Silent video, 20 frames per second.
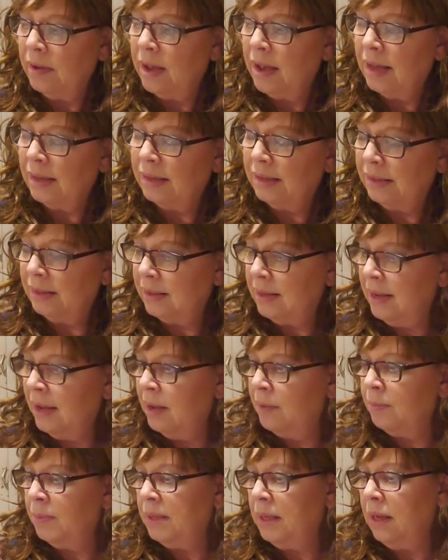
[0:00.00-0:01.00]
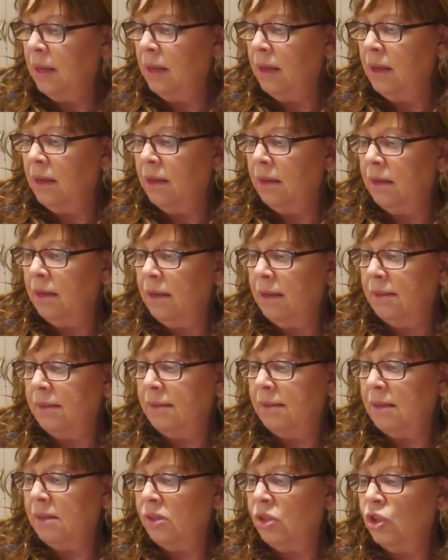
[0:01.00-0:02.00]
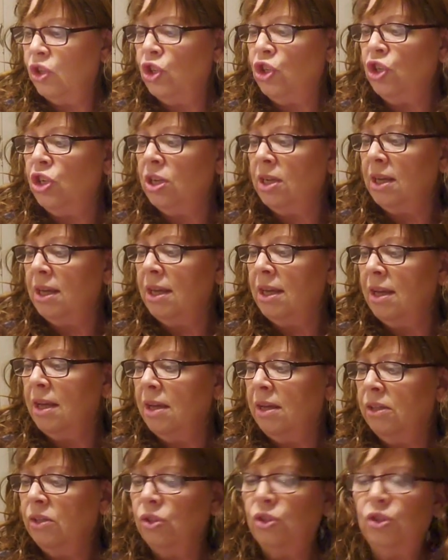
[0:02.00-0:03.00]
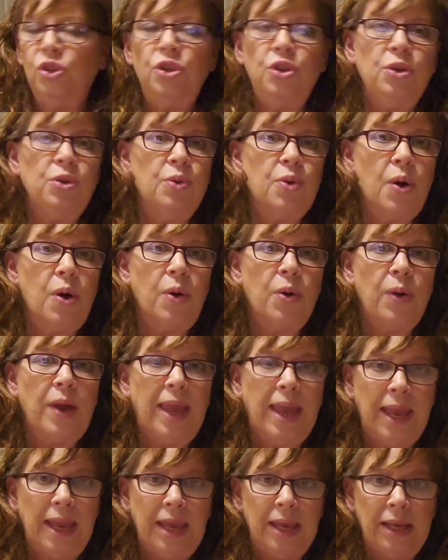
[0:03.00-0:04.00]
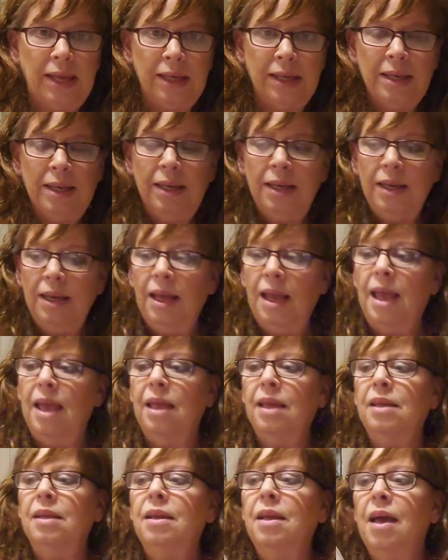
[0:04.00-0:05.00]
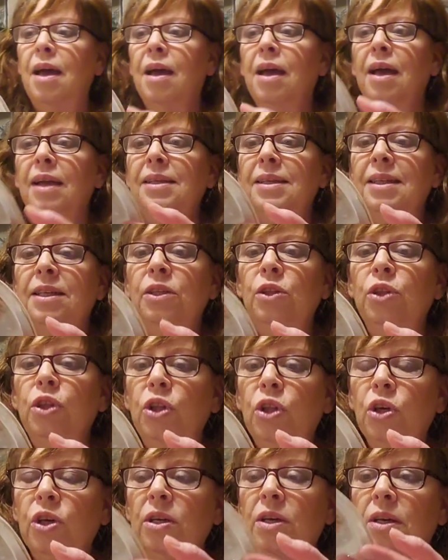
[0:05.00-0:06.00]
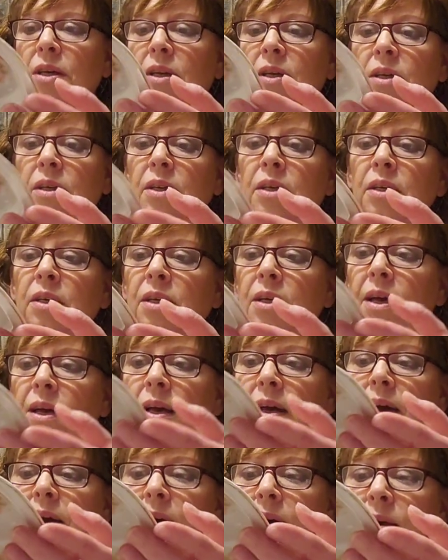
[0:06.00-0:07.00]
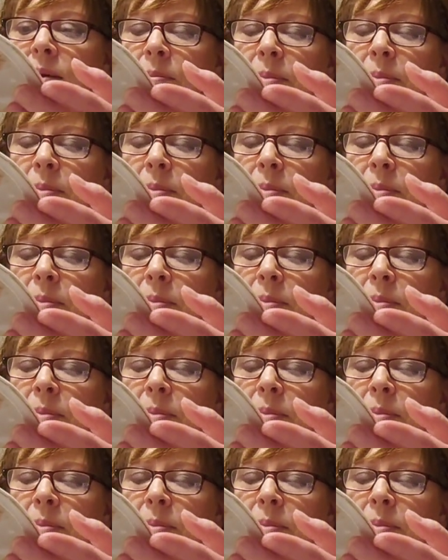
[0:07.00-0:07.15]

stamped in, it says G208, and I did look, but